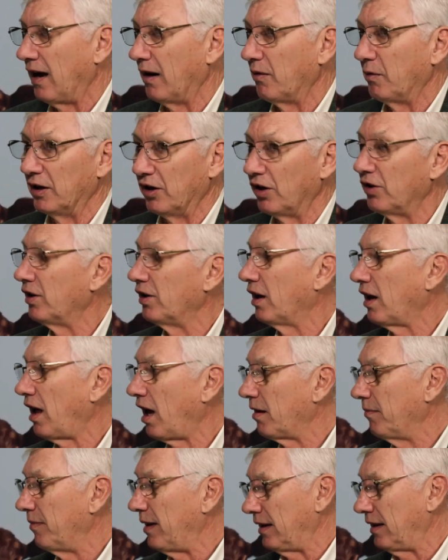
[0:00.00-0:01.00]
We learned a
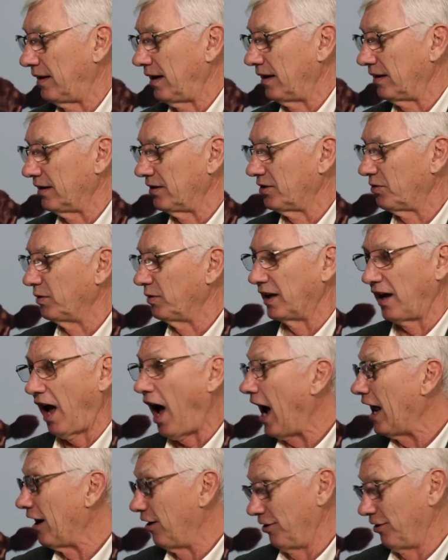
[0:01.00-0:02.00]
lot about that this week.
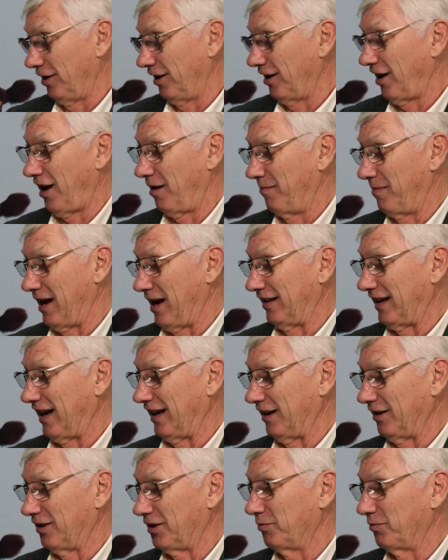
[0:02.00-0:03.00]
I learned a lot about
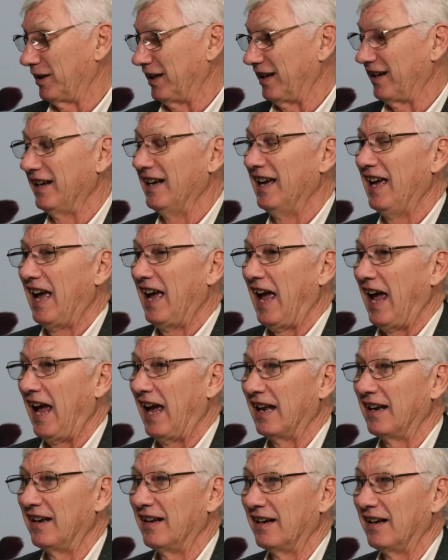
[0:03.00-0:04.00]
that this week.
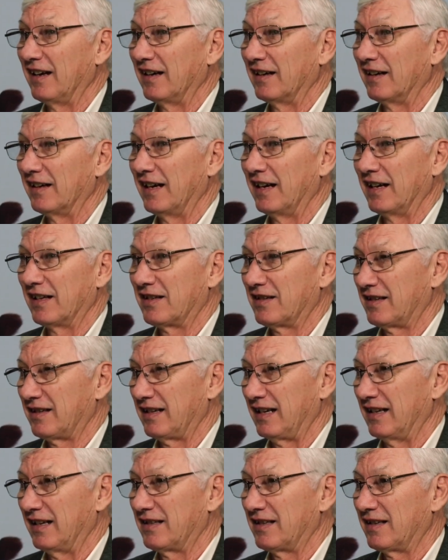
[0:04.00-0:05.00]
And
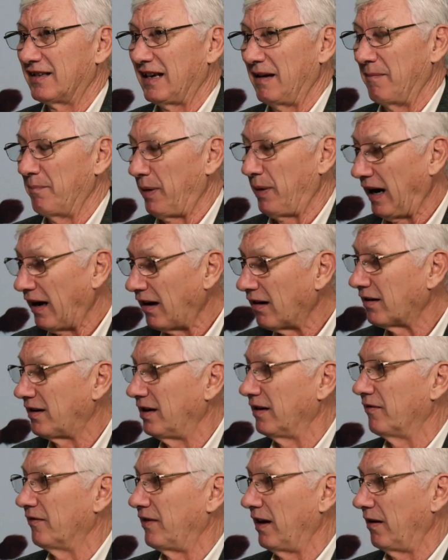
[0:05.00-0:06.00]
it's
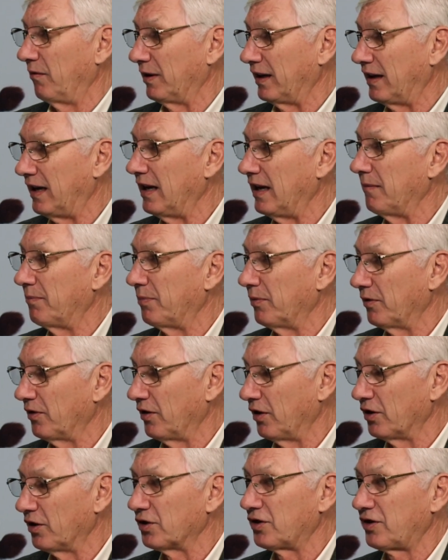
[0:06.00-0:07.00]
imperative that we keep
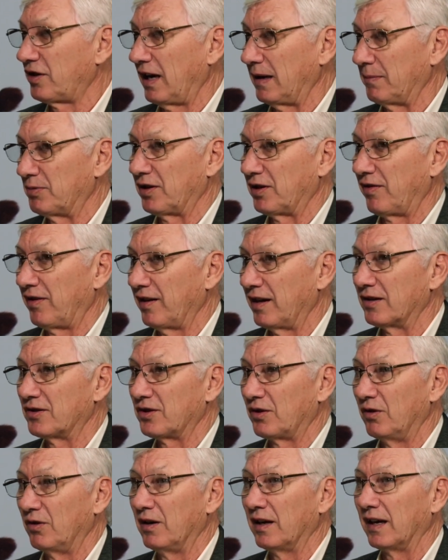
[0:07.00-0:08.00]
those types of things
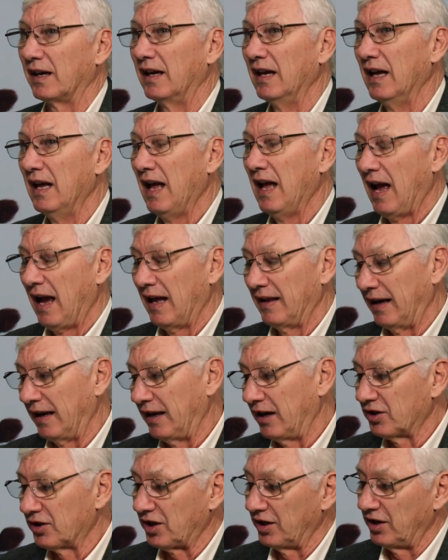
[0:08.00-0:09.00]
going. And then
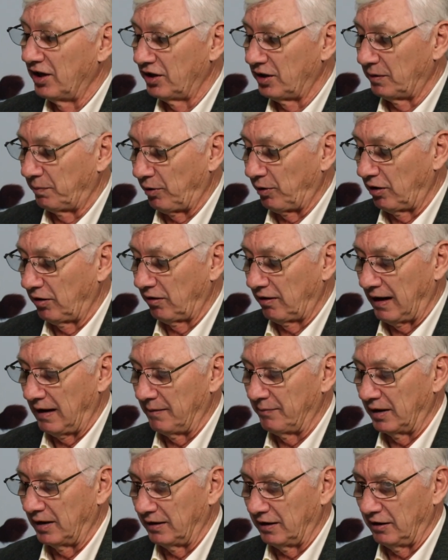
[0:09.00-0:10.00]
there's another
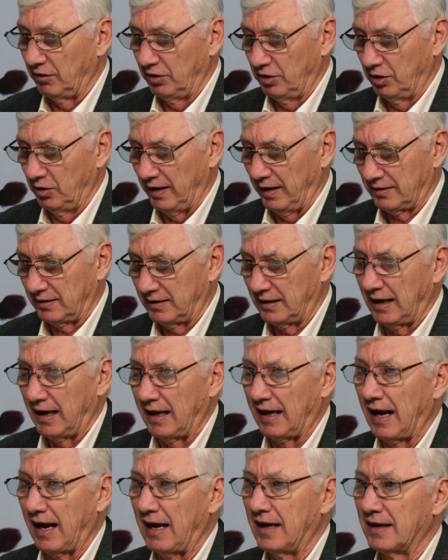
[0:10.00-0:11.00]
program that the
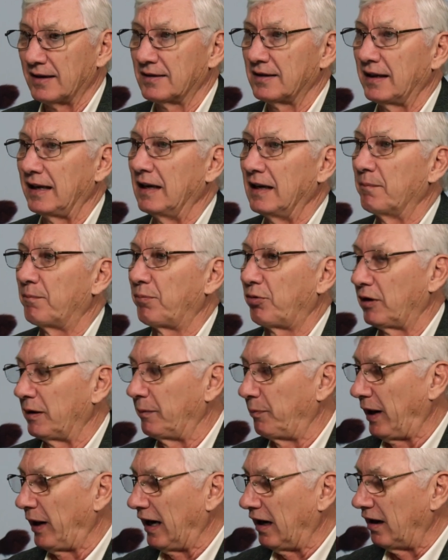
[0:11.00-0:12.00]
USDA has in
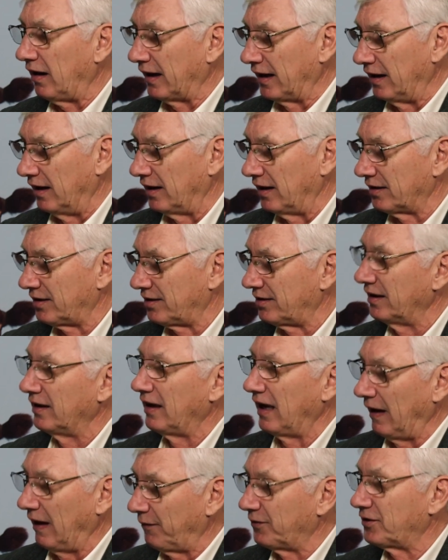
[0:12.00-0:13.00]
preparing us
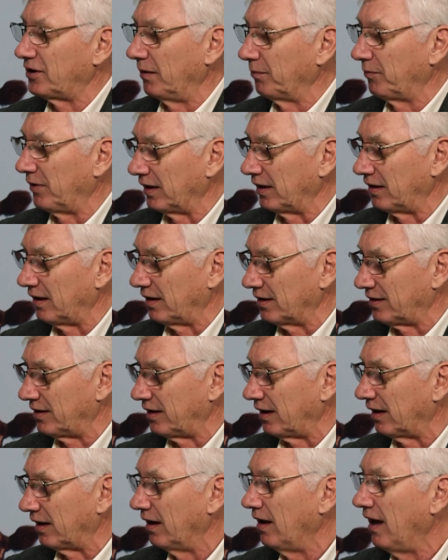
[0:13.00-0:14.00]
if something does
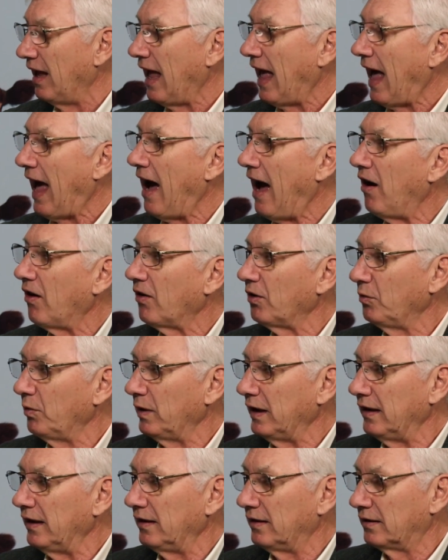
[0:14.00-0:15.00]
hit. How do
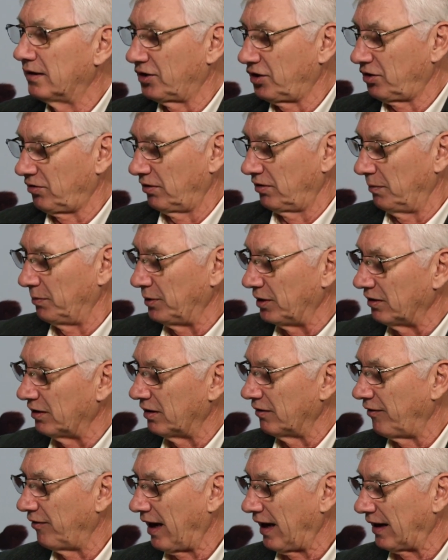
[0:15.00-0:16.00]
we distribute
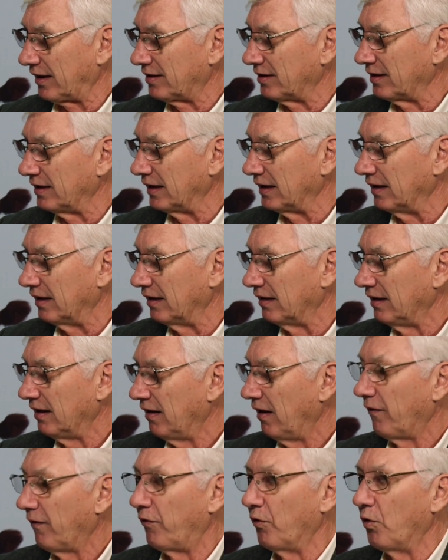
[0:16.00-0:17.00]
the vaccine
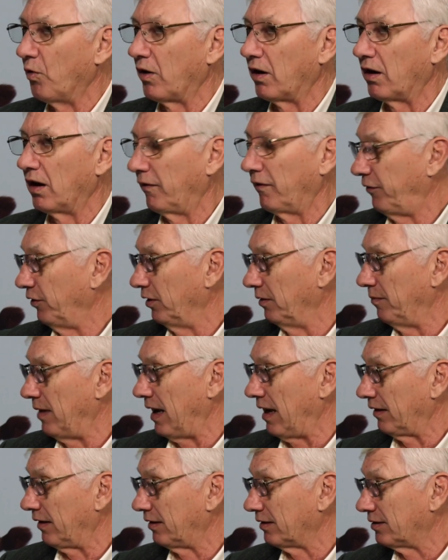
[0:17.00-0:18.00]
for a foot and
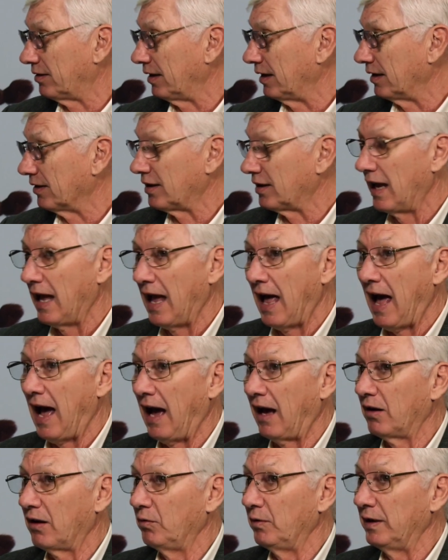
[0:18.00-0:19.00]
mouth disease?
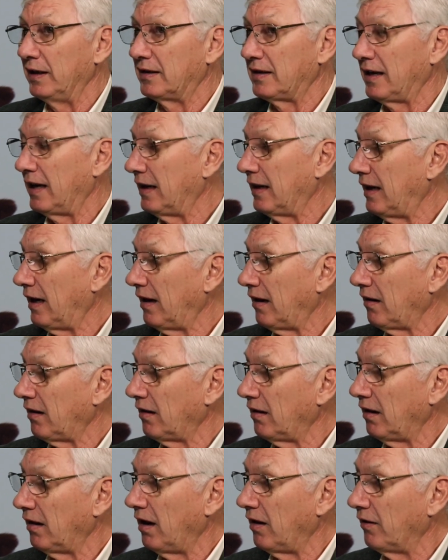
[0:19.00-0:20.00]
How do we take
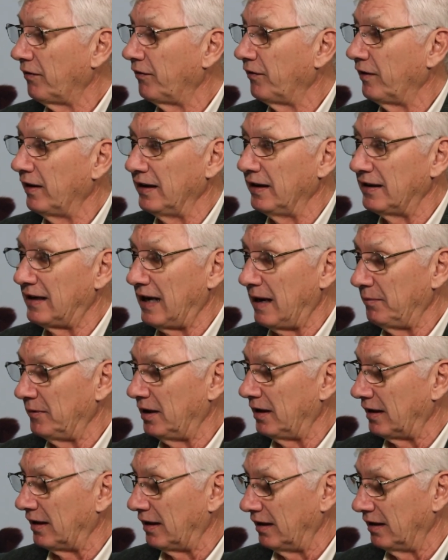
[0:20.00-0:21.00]
care of
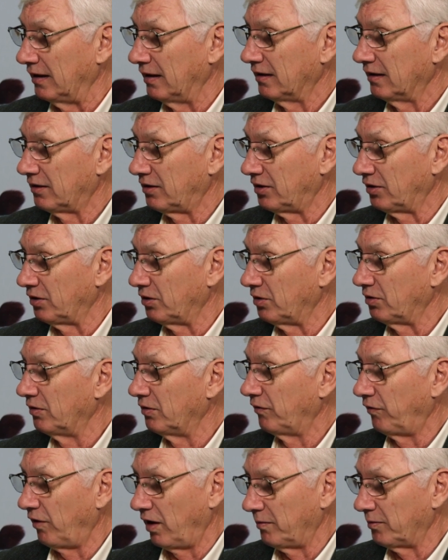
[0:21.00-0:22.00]
indemnity to
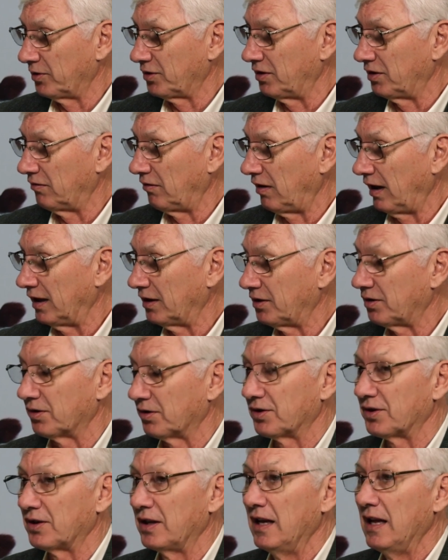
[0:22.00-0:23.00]
farmers and
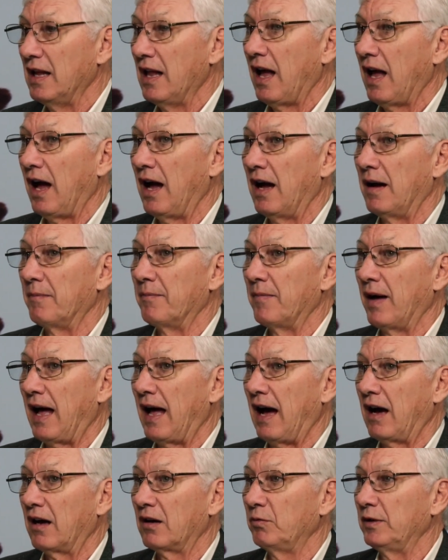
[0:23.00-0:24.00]
ranchers?
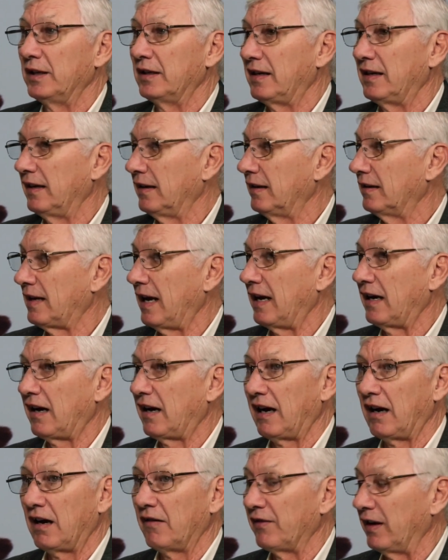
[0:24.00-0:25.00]
How do we take
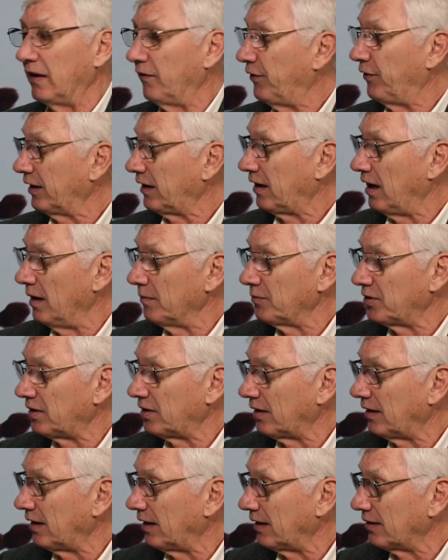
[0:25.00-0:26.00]
care of, if it comes
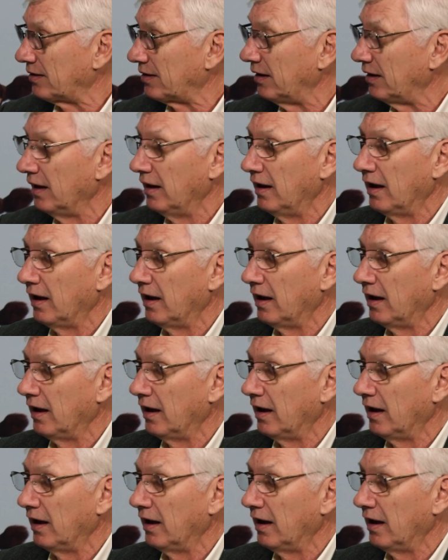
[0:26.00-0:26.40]
to this,